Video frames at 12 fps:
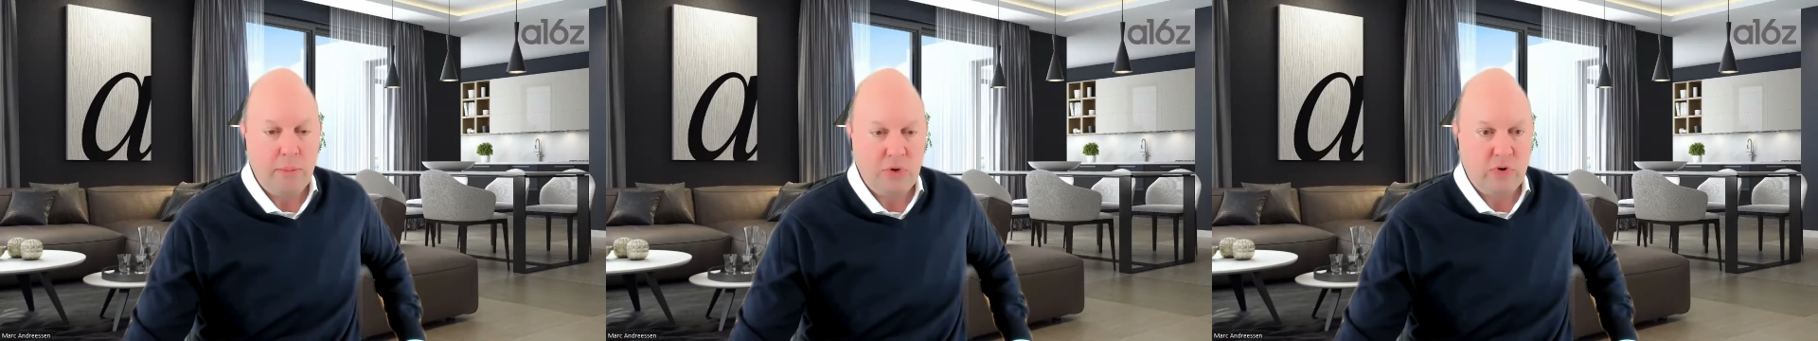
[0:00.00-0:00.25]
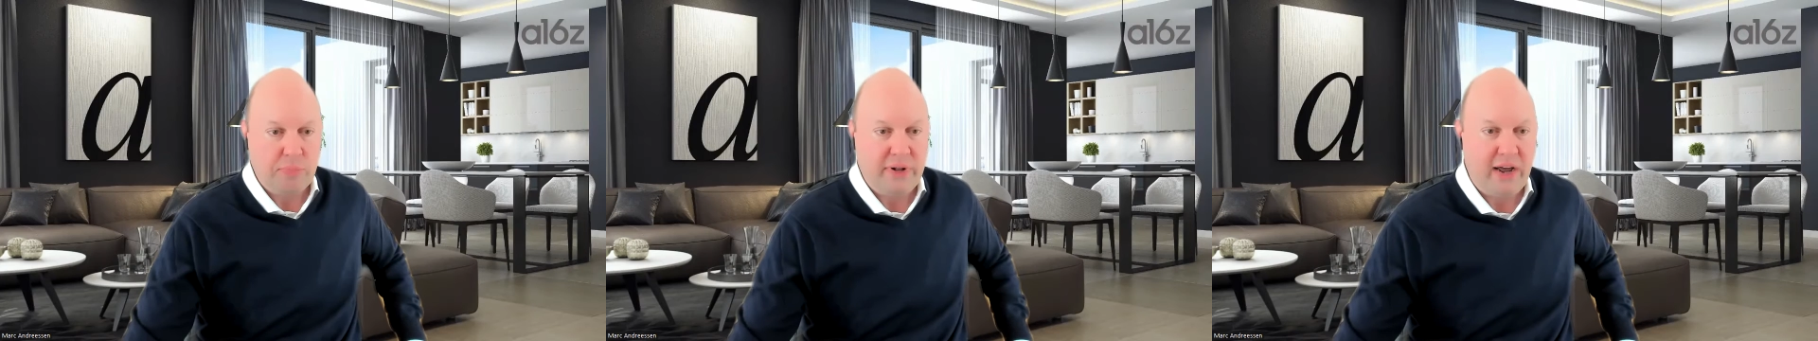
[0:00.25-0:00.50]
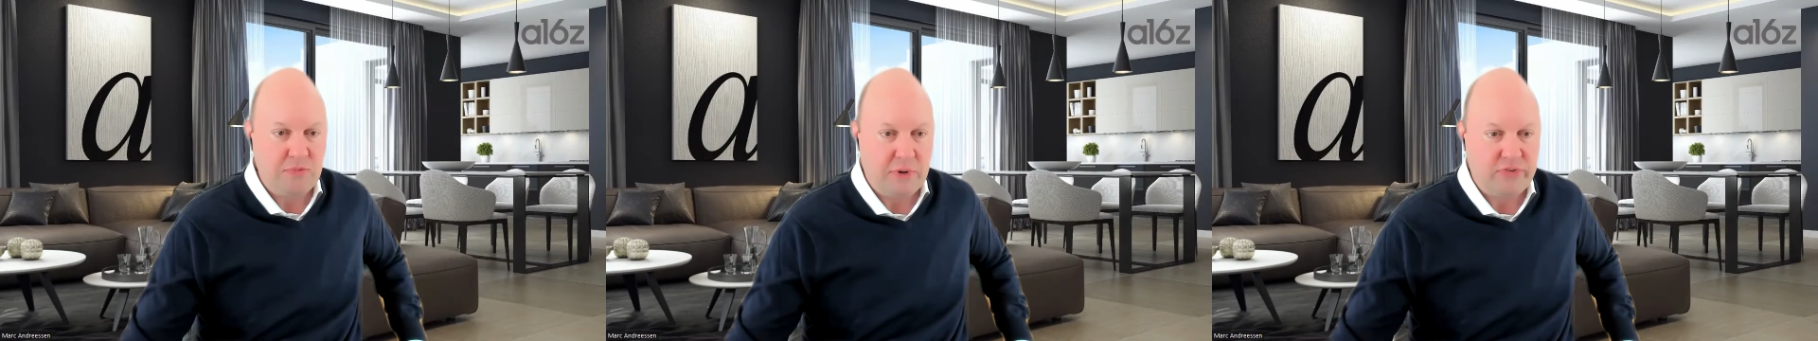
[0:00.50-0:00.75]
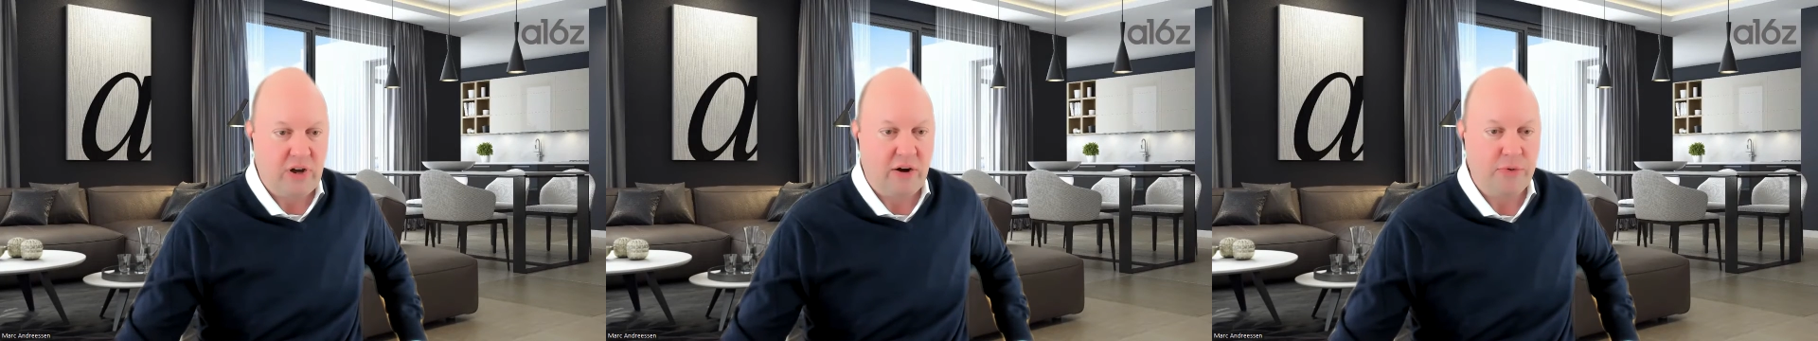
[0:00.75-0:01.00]
you would apply as
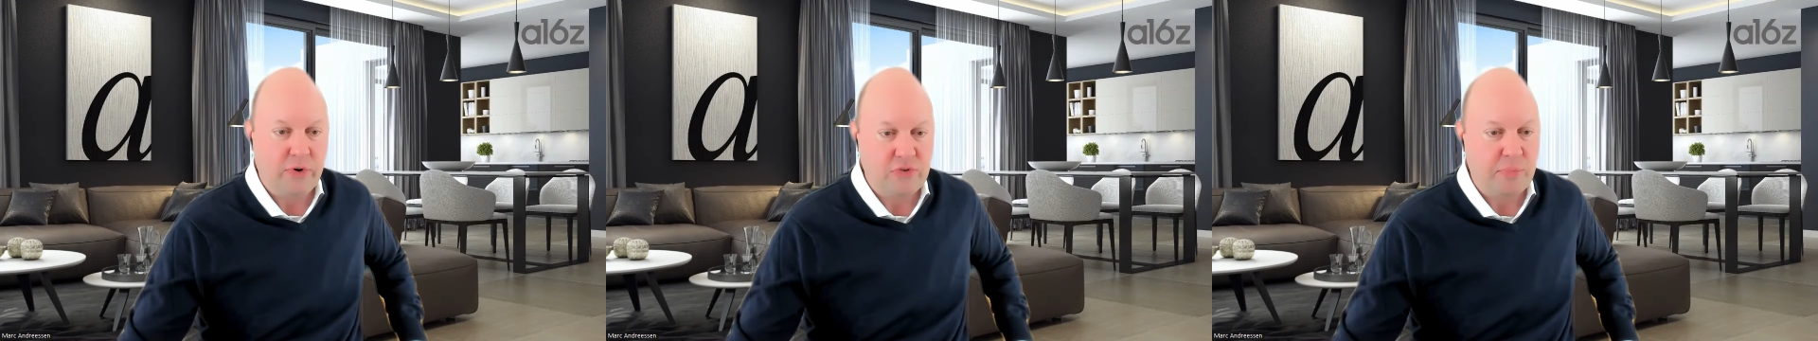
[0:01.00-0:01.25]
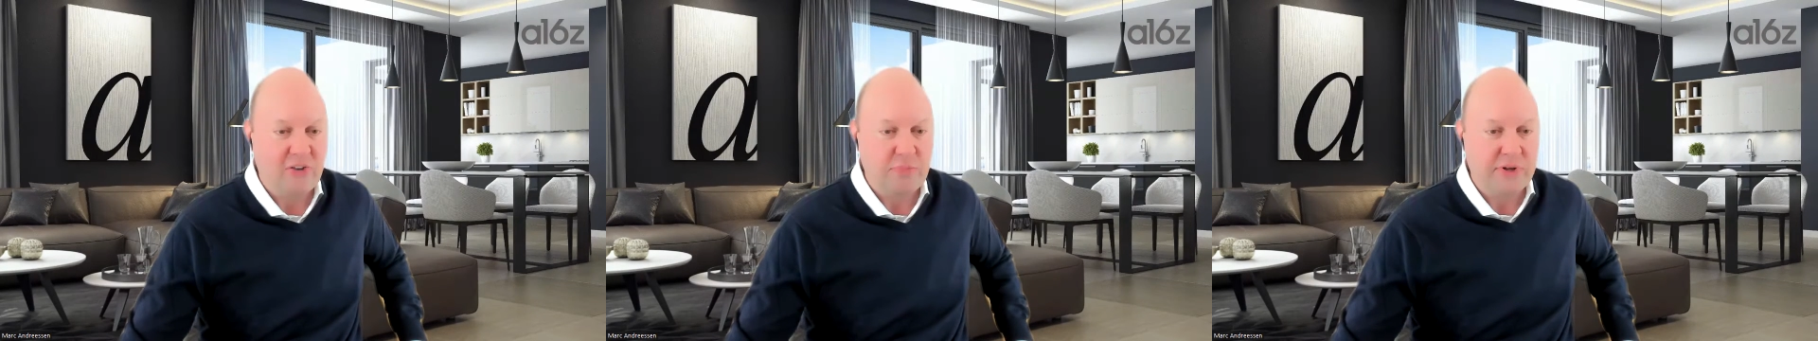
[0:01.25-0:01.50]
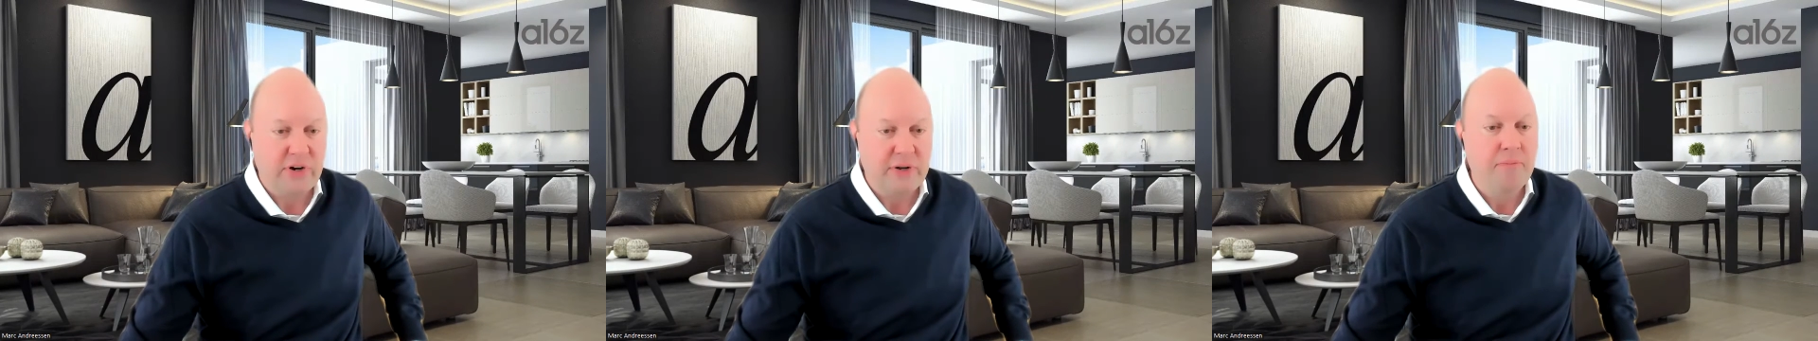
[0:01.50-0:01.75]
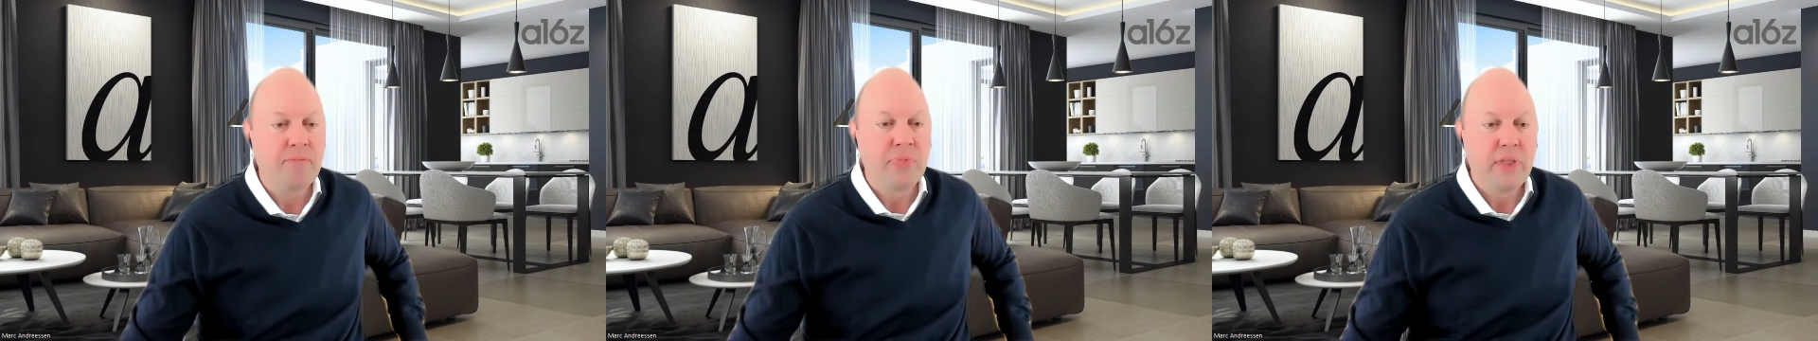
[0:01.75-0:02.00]
much software as you possibly could.